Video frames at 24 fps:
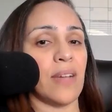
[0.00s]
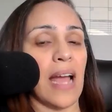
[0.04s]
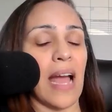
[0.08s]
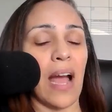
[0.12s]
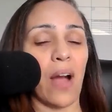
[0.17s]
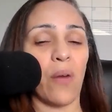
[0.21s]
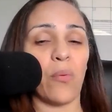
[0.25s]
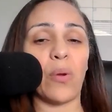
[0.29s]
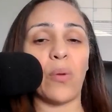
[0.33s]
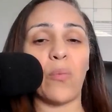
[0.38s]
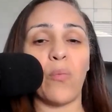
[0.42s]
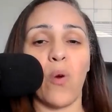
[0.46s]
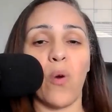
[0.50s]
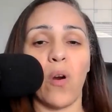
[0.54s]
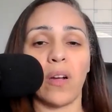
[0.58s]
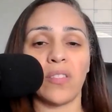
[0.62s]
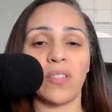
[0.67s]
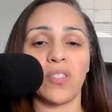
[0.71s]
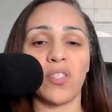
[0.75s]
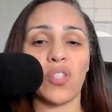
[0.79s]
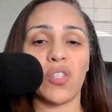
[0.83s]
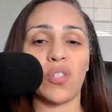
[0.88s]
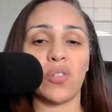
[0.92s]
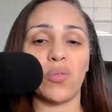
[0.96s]
how we
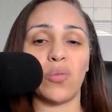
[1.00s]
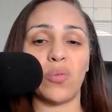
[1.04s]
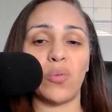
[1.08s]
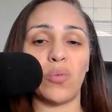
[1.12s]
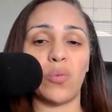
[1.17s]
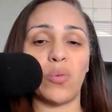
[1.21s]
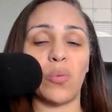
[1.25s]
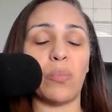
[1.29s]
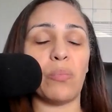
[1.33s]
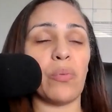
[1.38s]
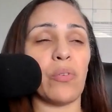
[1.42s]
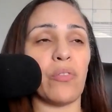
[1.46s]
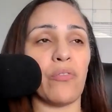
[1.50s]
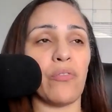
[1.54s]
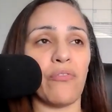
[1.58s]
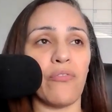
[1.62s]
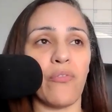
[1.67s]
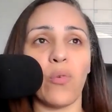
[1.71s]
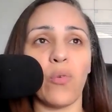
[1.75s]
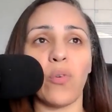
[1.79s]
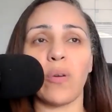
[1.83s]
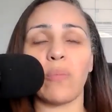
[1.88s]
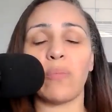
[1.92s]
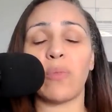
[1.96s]
want to
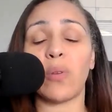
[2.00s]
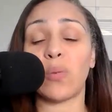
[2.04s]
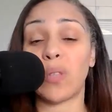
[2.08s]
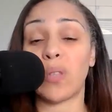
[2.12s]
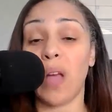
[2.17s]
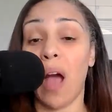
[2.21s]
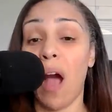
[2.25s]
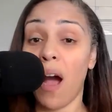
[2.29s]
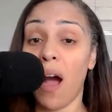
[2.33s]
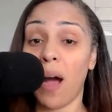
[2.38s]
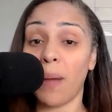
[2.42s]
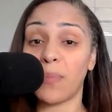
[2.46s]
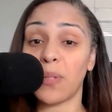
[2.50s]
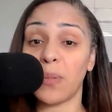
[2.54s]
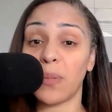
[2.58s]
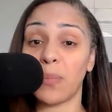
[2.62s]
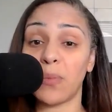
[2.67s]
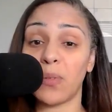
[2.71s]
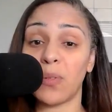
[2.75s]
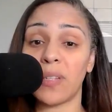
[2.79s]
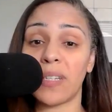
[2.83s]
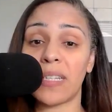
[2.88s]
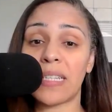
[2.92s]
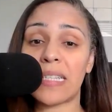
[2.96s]
perform those
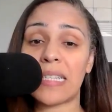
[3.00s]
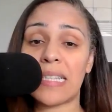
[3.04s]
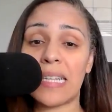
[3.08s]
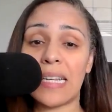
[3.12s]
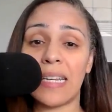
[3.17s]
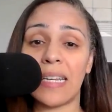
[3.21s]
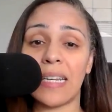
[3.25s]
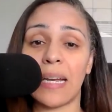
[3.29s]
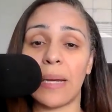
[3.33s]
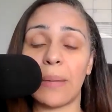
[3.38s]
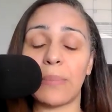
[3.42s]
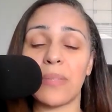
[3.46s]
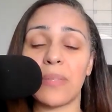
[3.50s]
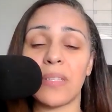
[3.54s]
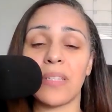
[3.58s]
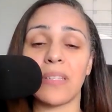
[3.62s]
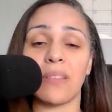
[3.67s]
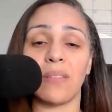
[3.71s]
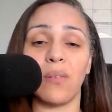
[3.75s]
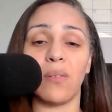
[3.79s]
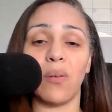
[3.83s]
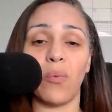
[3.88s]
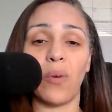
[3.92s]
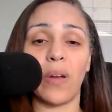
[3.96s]
optimal
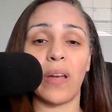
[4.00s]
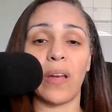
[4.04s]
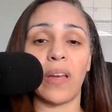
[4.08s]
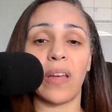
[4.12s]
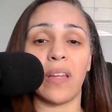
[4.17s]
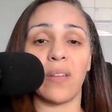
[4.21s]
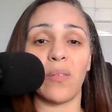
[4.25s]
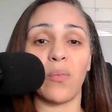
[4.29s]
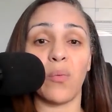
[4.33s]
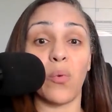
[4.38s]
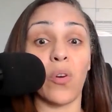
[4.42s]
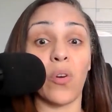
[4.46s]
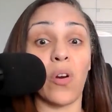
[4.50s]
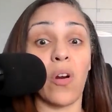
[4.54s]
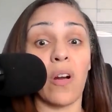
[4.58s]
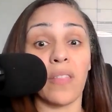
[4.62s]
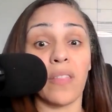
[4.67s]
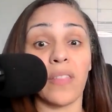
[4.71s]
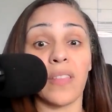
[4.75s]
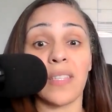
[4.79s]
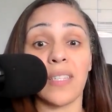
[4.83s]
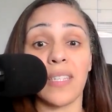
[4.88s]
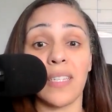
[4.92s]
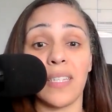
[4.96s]
exams when we're
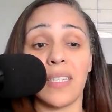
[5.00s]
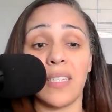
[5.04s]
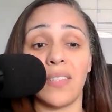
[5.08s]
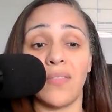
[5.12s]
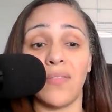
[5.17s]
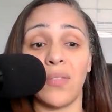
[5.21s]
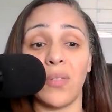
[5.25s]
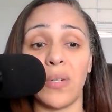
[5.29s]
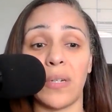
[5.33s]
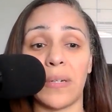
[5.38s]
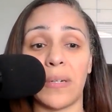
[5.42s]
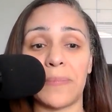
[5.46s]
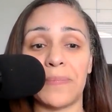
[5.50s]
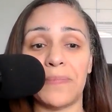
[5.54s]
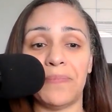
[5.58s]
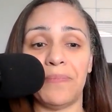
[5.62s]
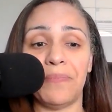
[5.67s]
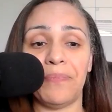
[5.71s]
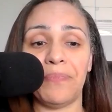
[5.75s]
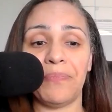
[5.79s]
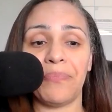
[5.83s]
on the CT floor?